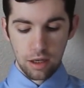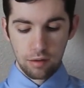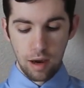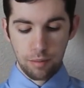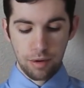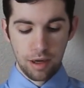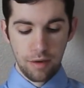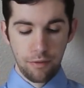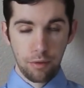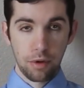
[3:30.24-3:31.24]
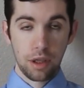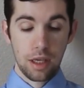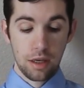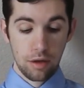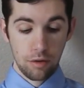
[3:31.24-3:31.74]
Groundbreaking for
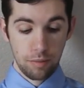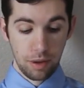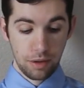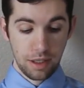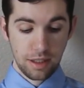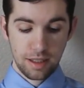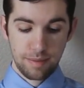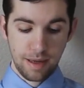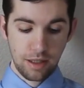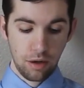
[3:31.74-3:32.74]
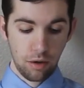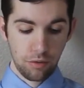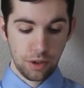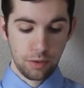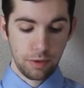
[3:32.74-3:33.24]
the new buildings expected
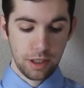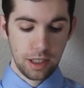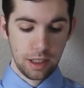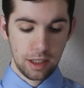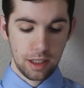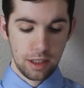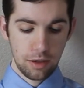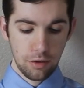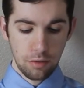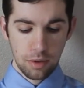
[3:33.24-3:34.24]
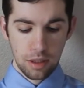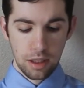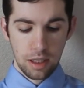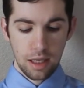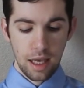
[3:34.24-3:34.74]
early 2022
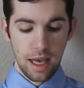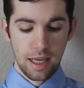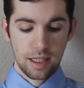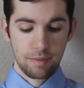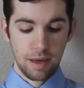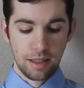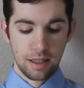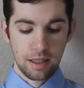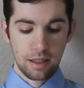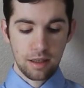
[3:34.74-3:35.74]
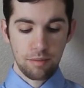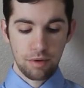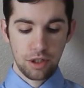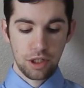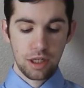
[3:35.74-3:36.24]
and expected
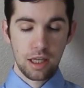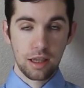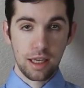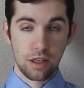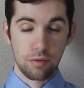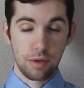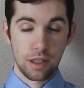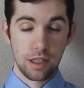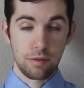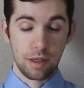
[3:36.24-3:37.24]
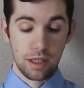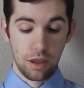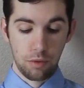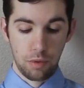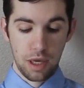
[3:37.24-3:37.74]
completion in late
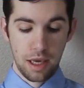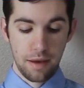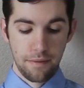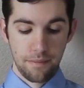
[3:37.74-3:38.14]
2023.